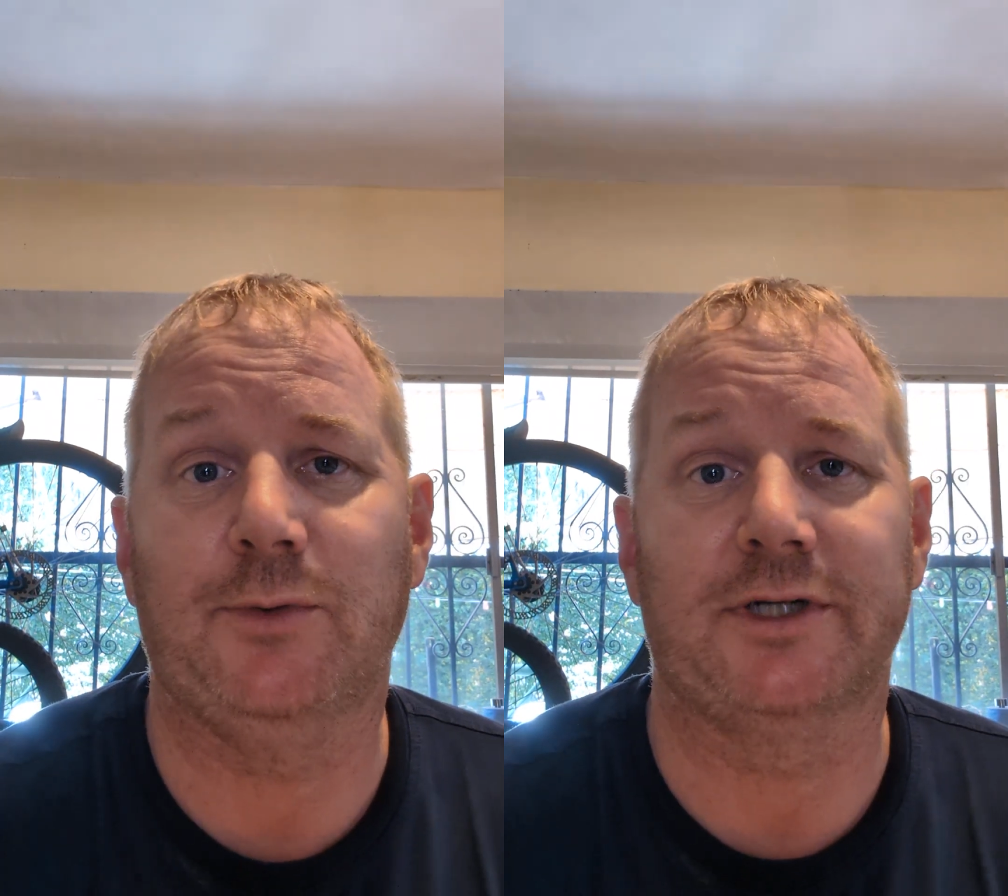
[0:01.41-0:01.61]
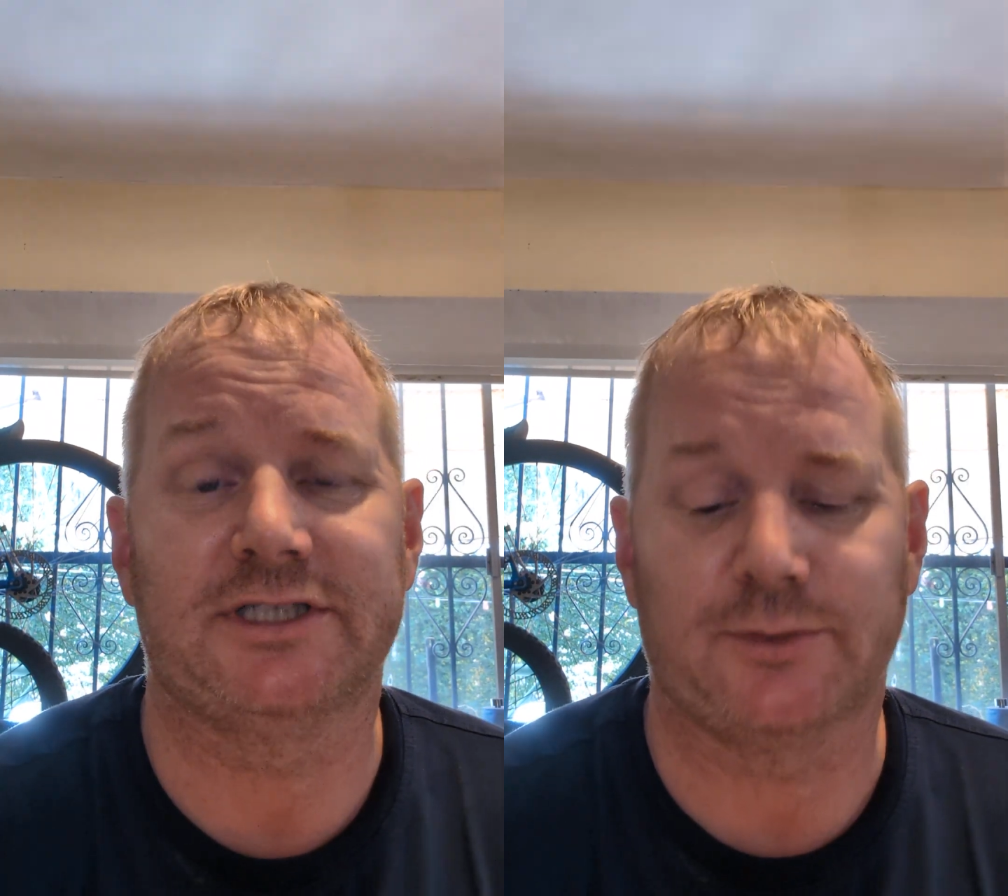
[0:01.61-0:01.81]

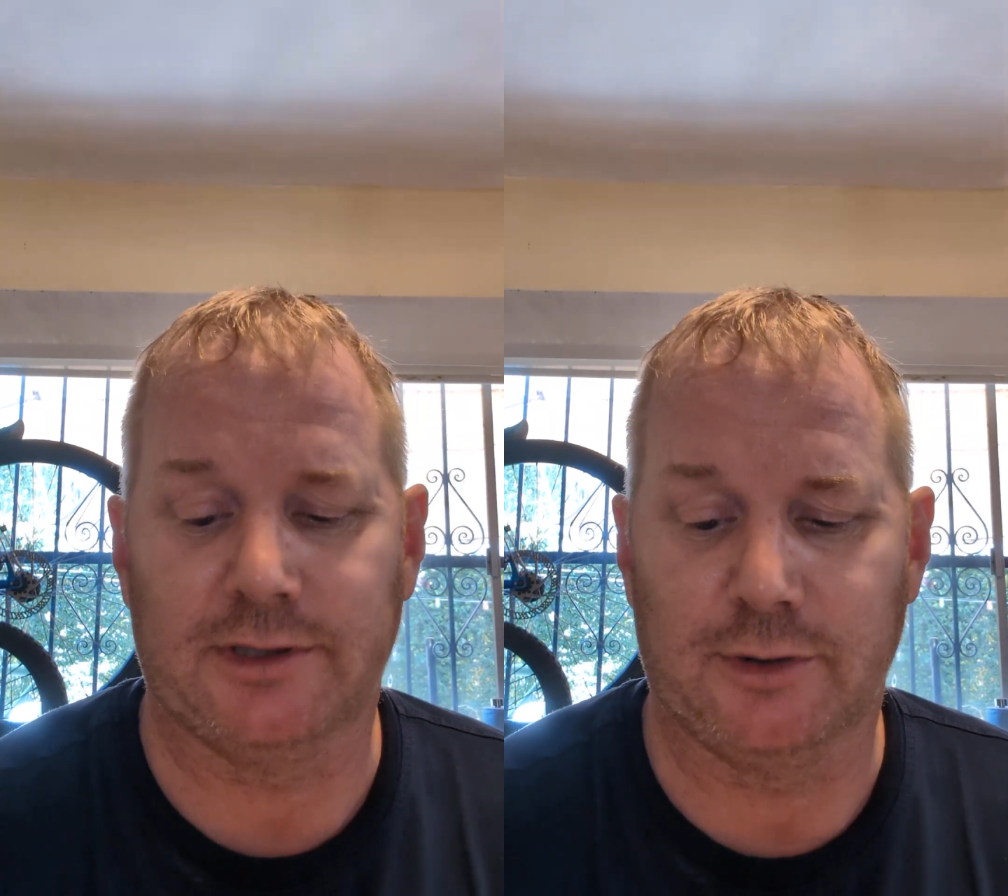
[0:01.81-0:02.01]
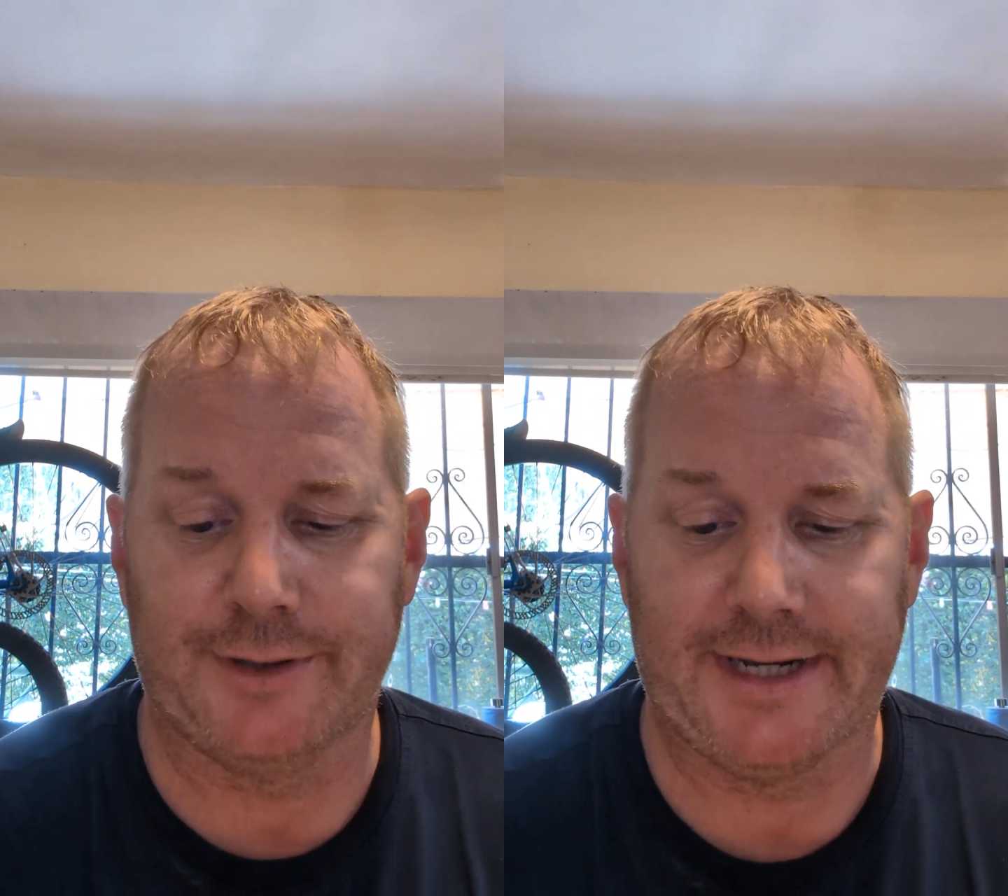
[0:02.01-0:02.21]
Well, I just
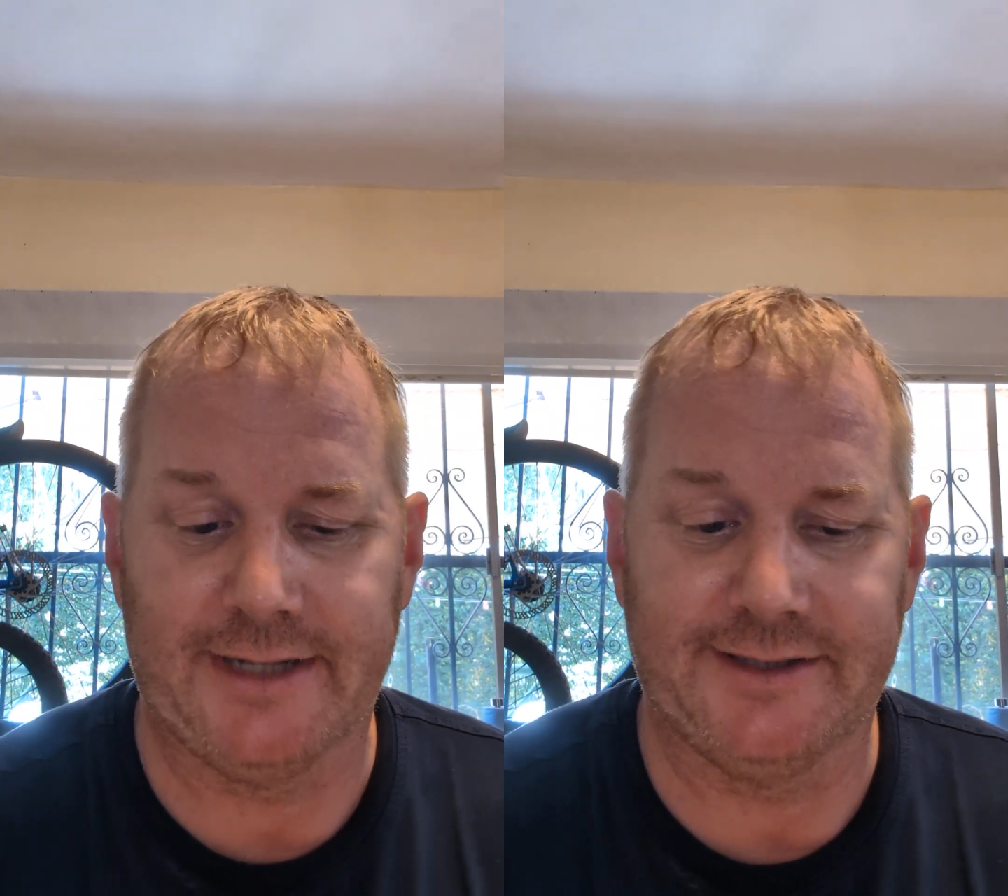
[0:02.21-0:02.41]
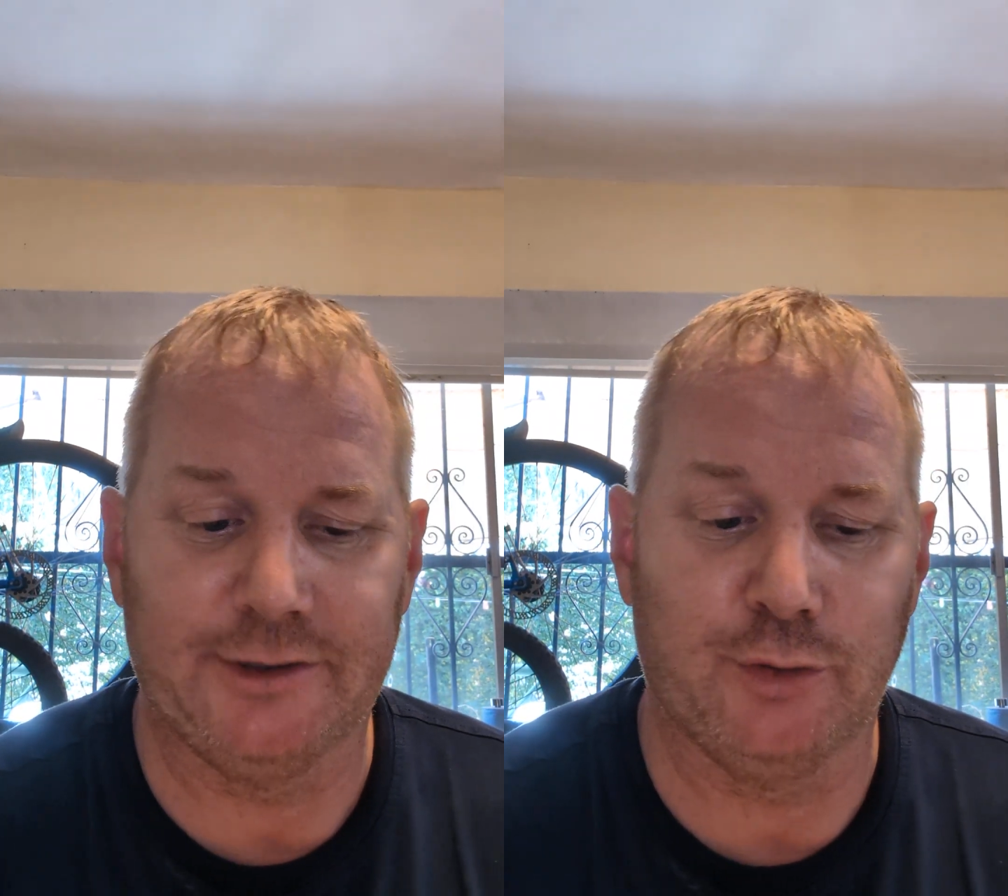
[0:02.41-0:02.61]
want to go
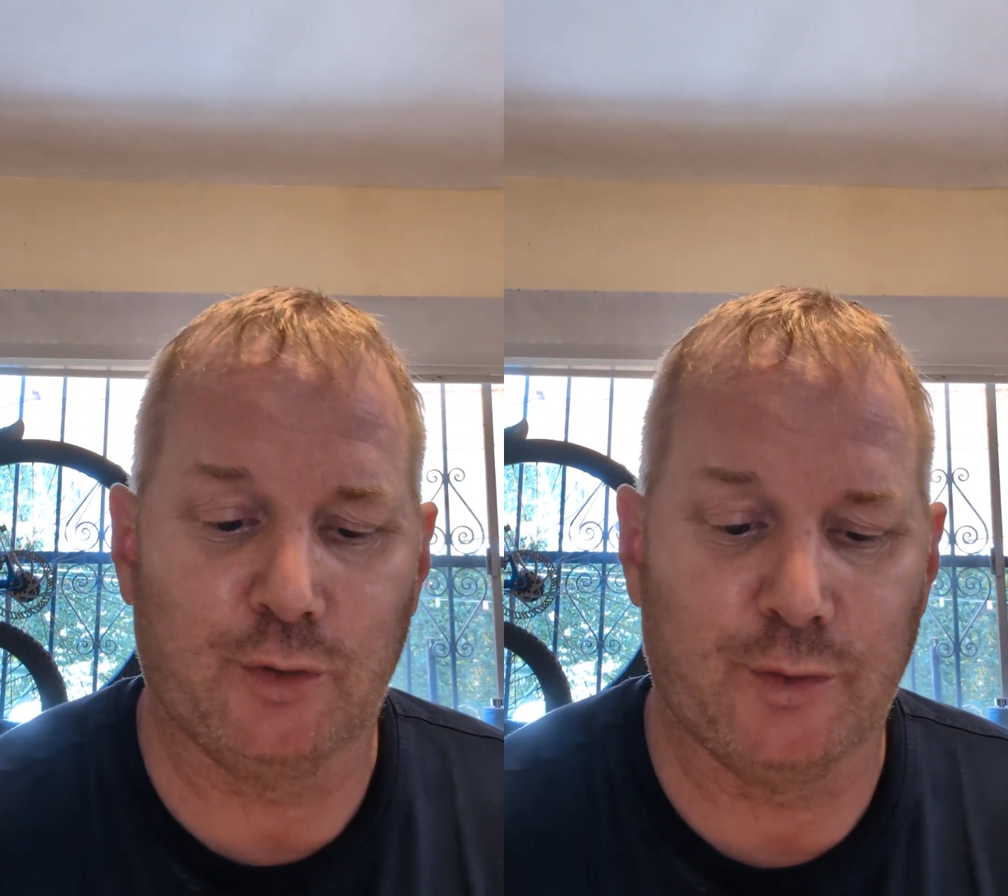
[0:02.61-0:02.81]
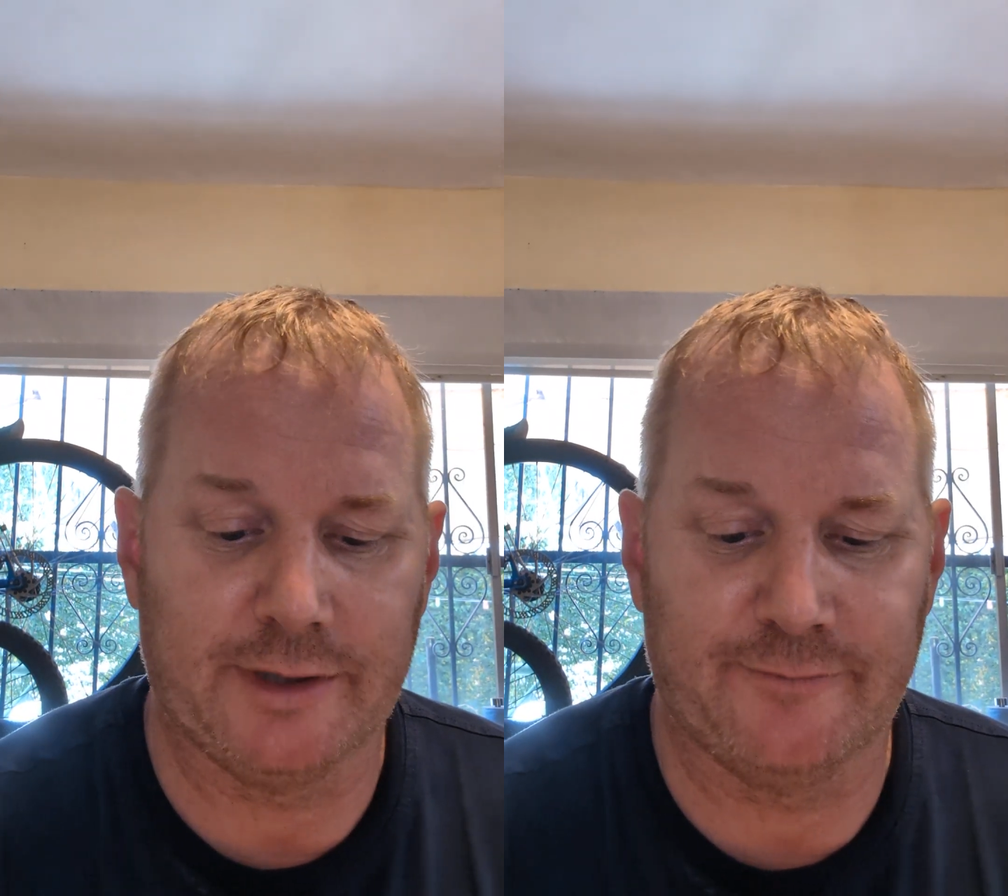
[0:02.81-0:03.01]
ahead and do a
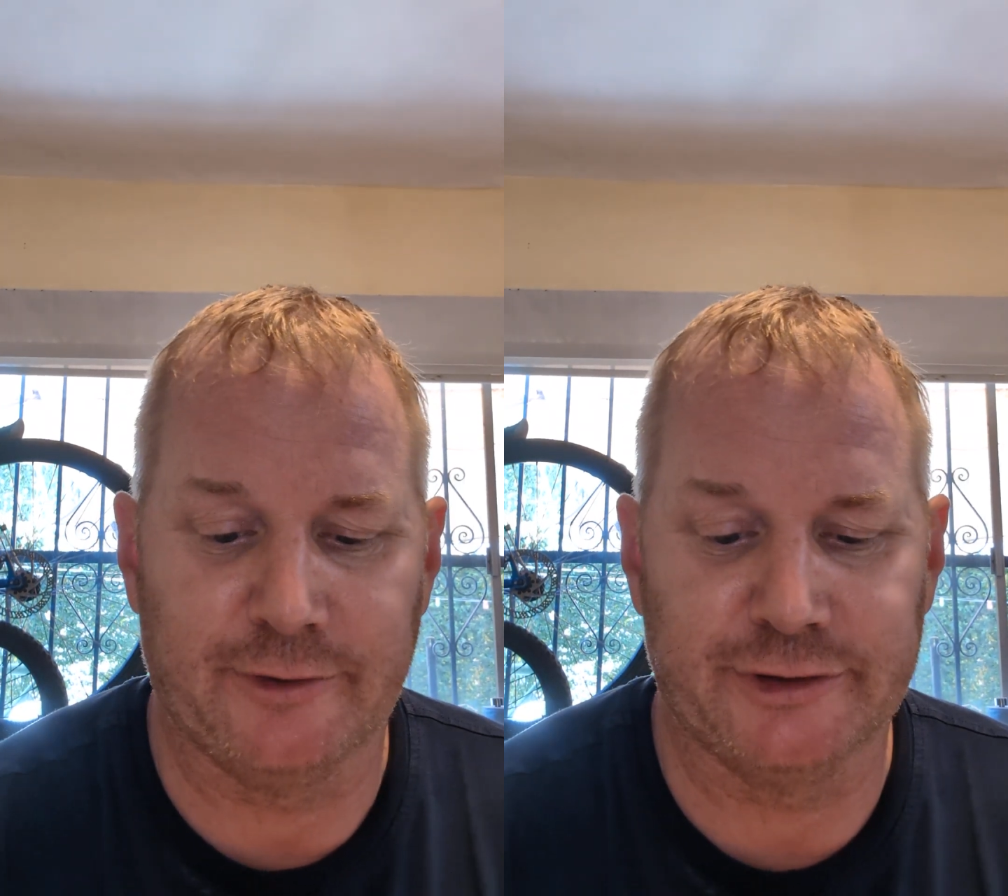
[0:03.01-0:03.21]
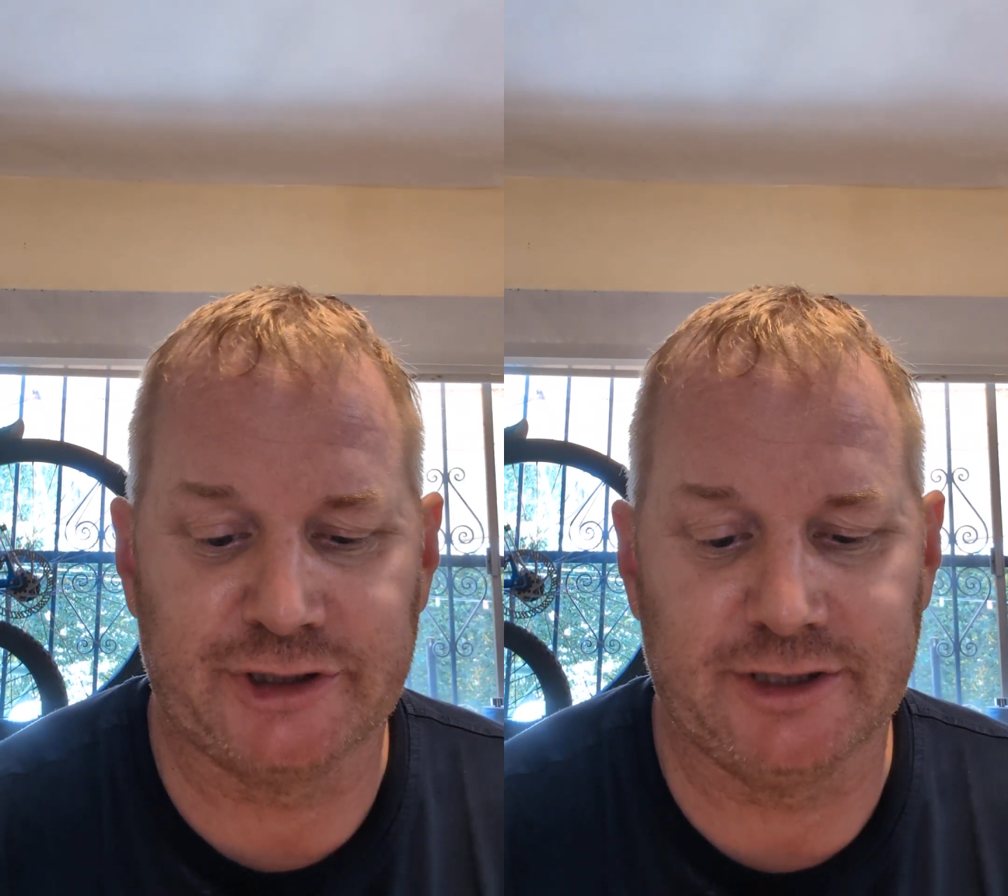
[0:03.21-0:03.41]
quick
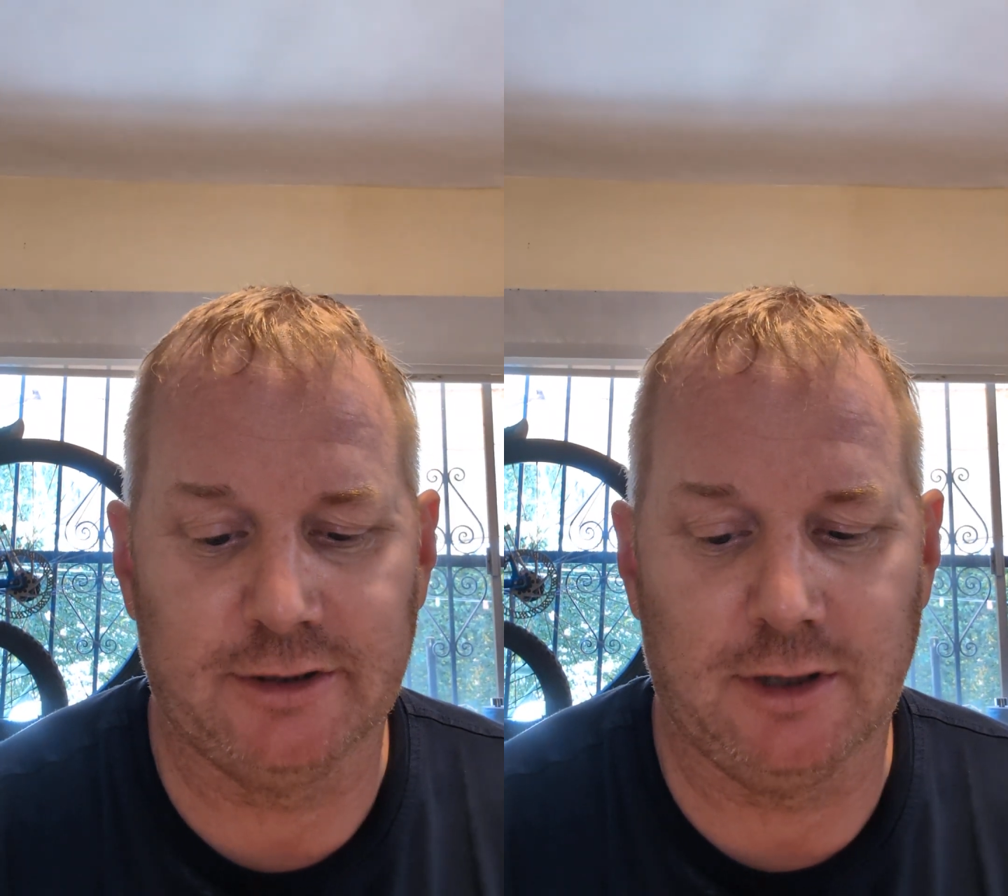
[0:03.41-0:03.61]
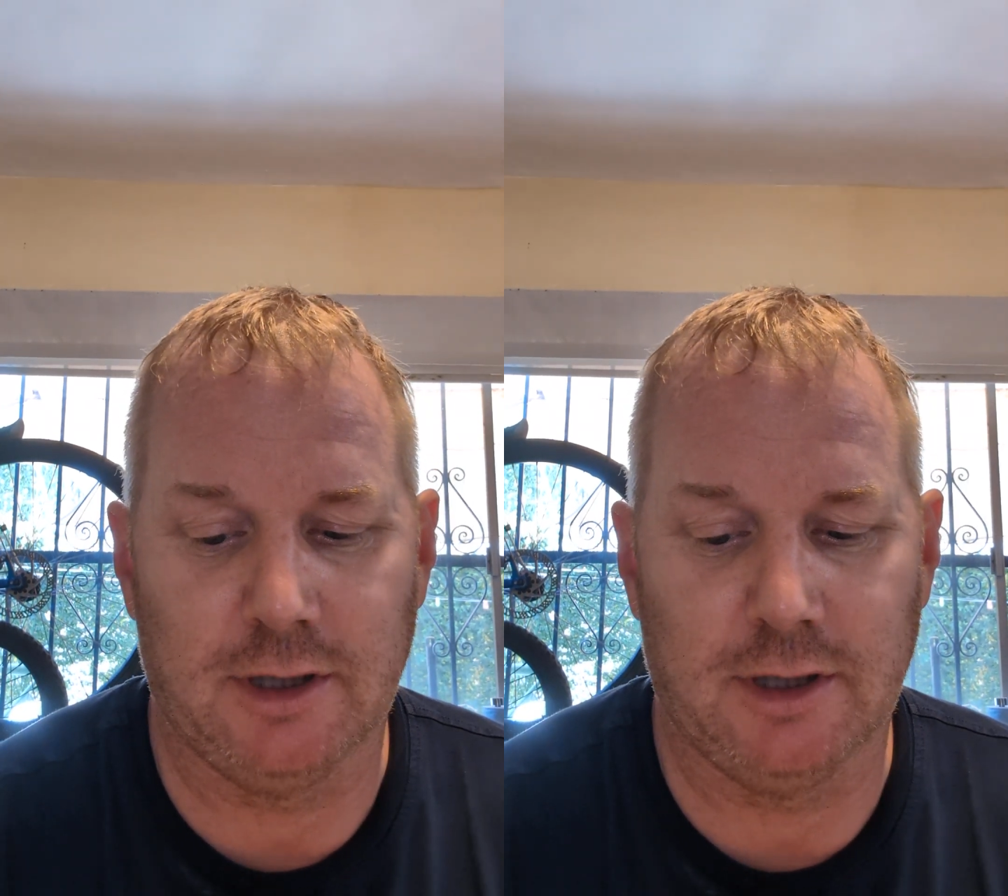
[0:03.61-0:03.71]
version